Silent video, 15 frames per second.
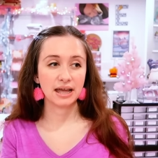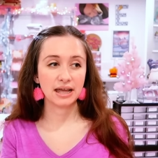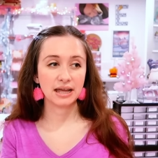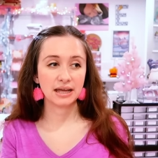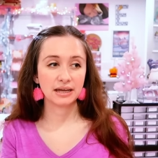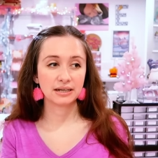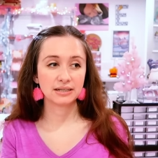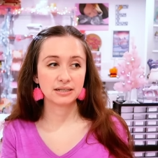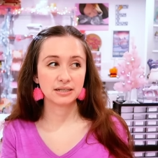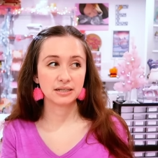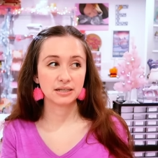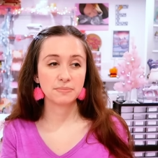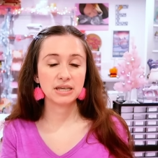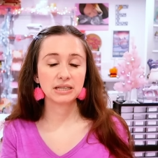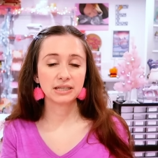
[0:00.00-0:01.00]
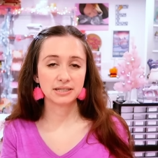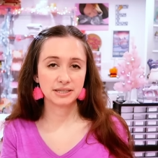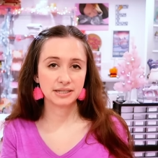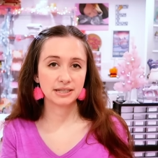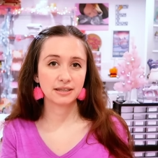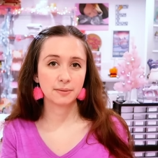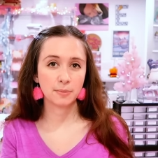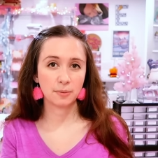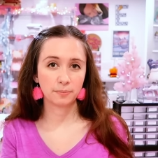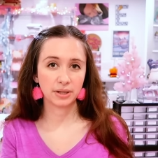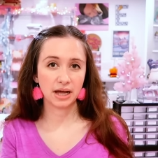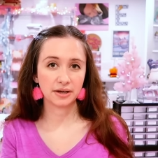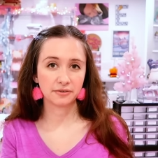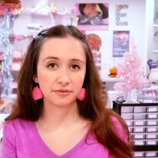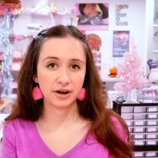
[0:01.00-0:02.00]
and me listing them on
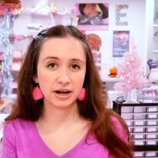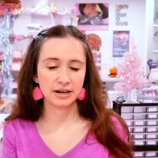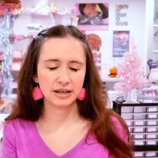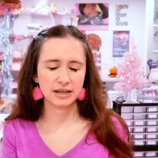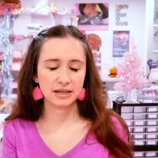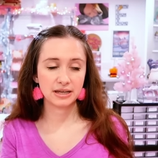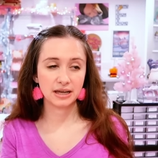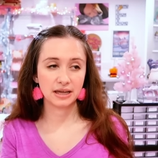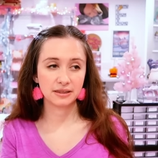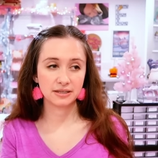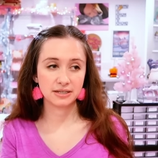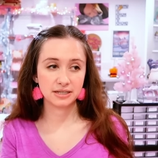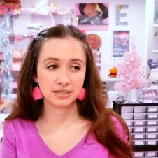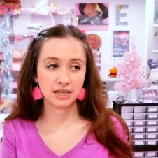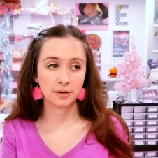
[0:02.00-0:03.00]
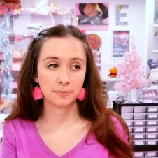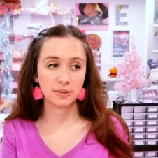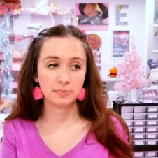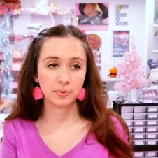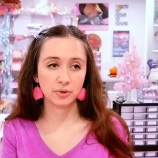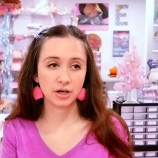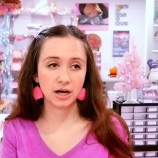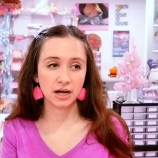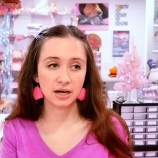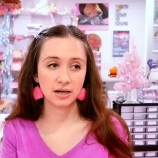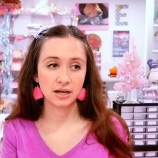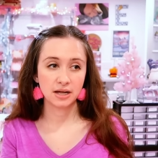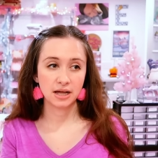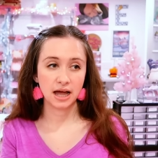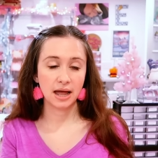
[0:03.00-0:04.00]
Black Friday and the discount people got,
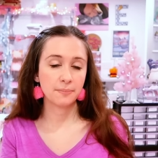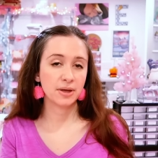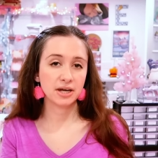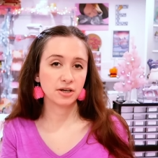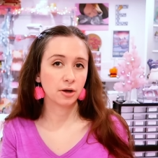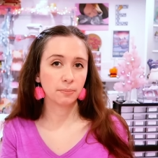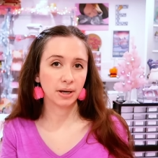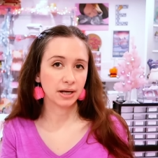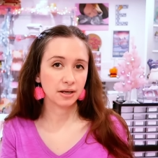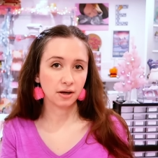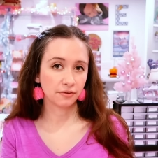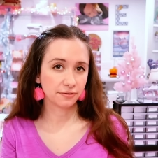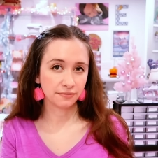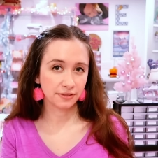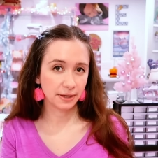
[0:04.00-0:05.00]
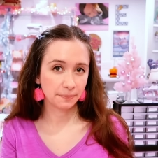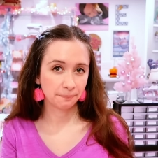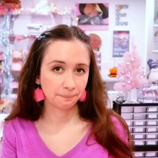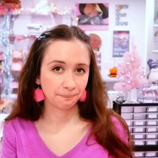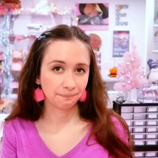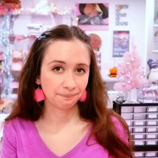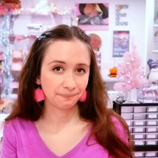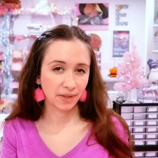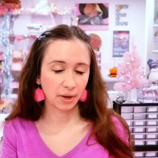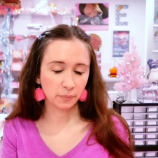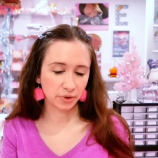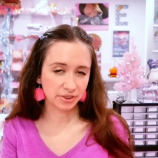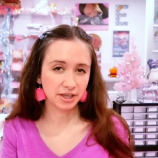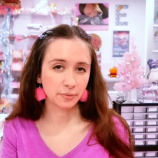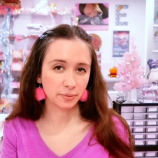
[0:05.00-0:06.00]
I made no money off of them at
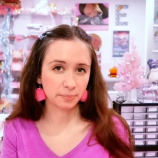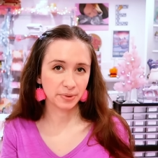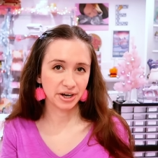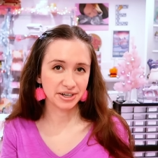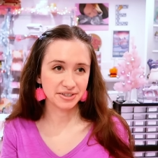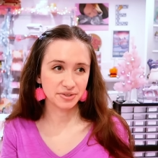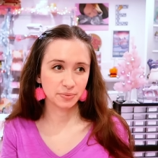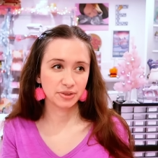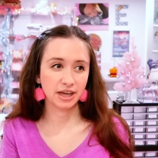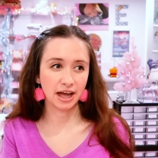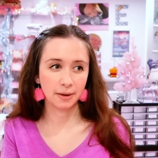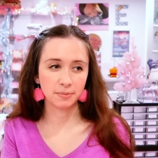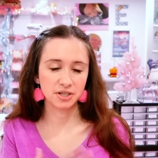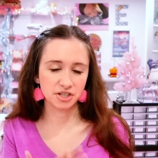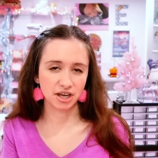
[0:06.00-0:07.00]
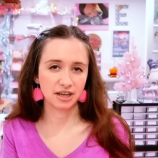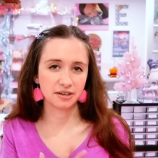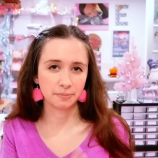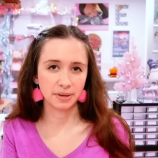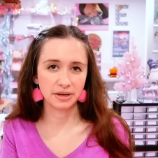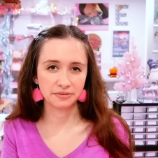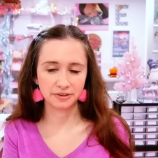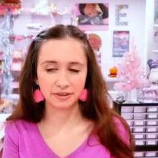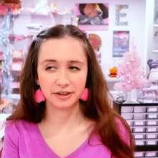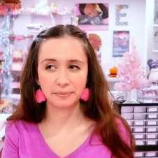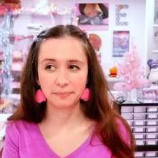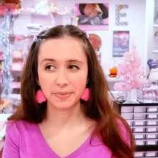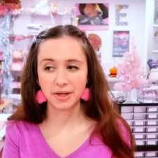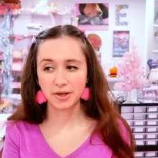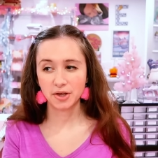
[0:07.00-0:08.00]
what they were priced with how much I had to pay for
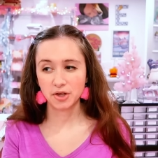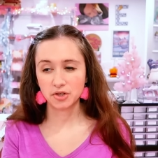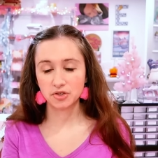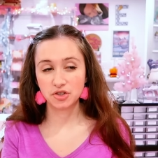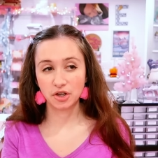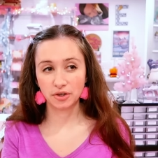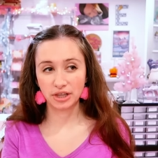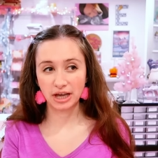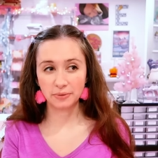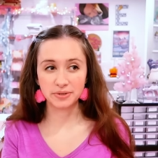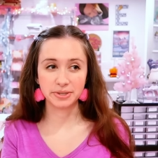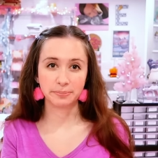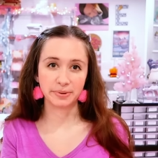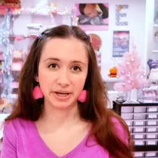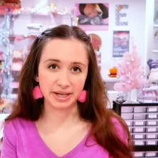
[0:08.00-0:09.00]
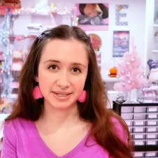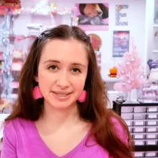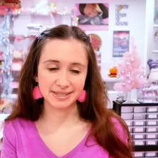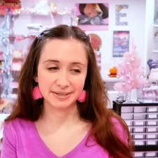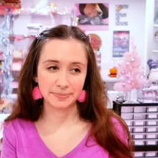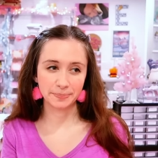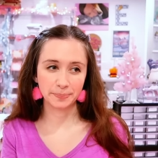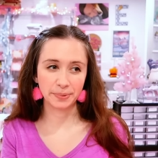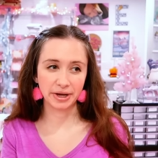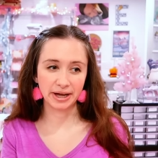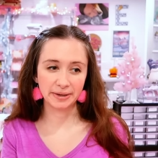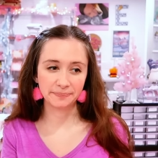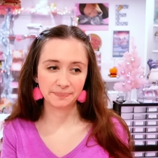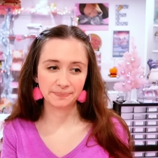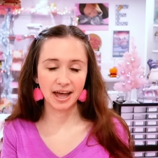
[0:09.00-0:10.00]
them. So that was a bust,
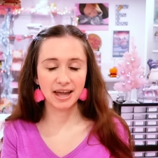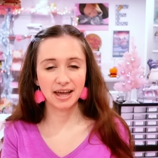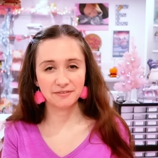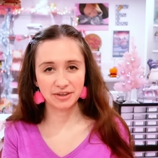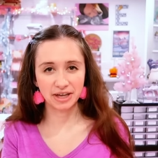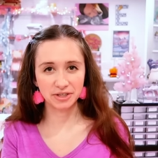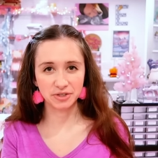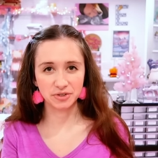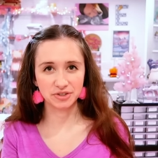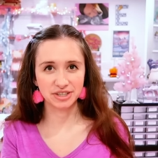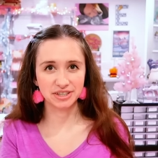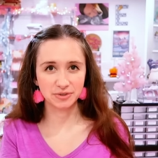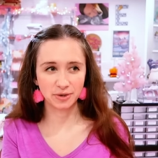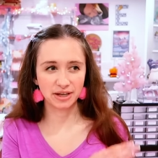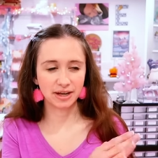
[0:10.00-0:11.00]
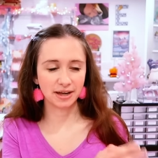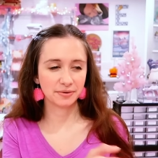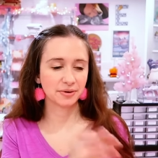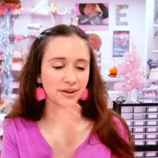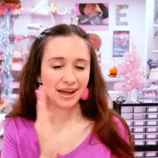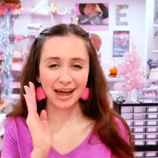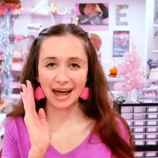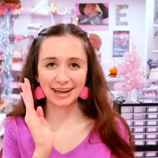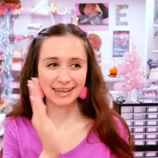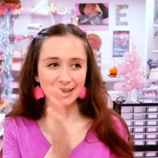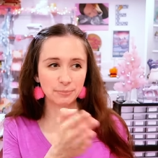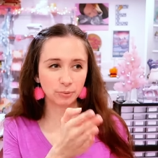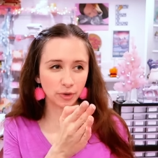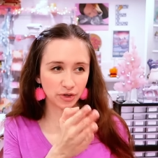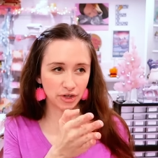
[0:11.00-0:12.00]
but I have extras. That's why I, I
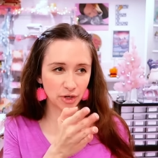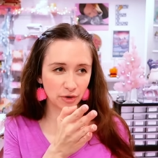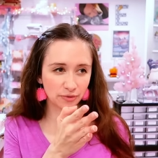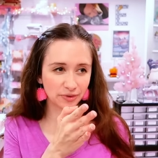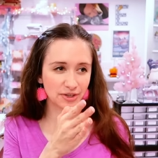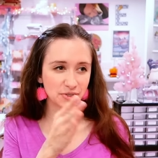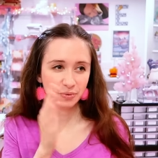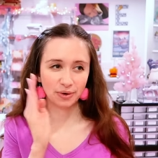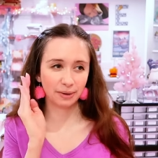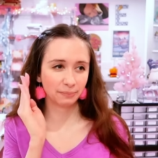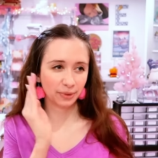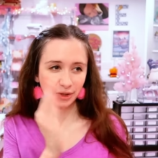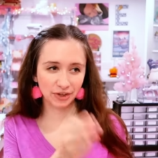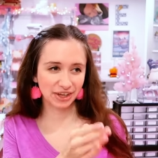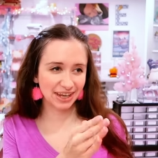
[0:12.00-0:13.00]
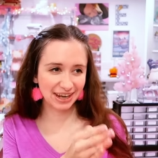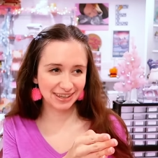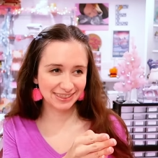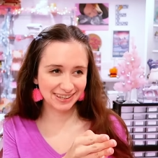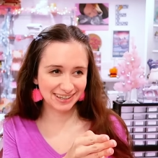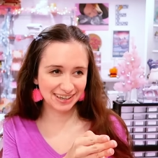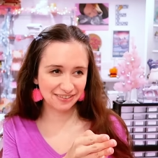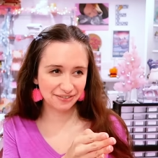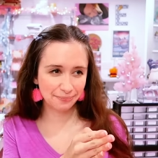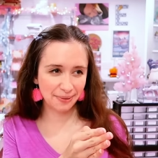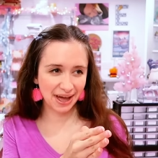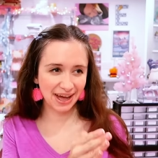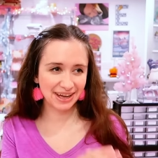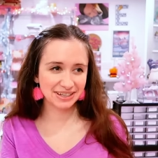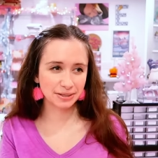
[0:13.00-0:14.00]
keep looking over this way. I'm looking at the gift
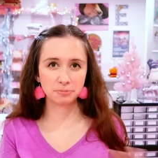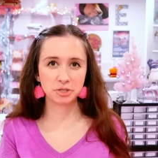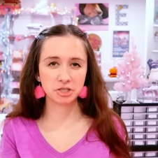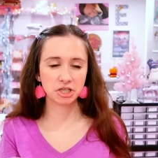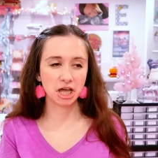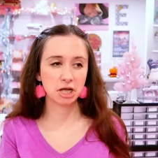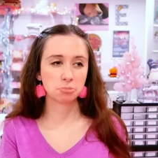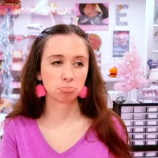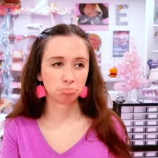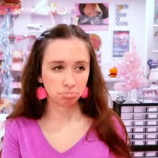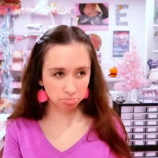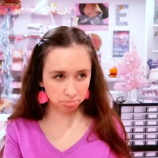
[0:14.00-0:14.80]
bag. I'm just like,